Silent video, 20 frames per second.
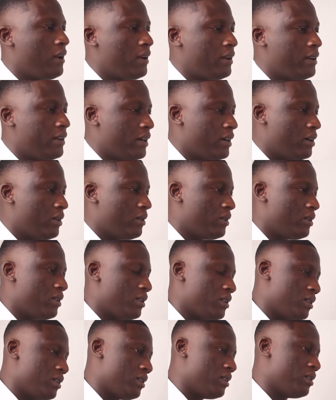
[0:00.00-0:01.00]
Now,
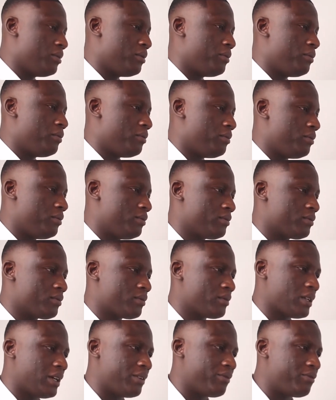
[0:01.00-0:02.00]
I
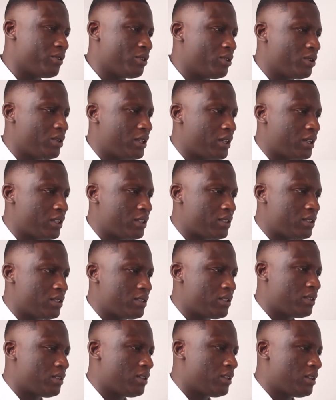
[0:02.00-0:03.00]
figured that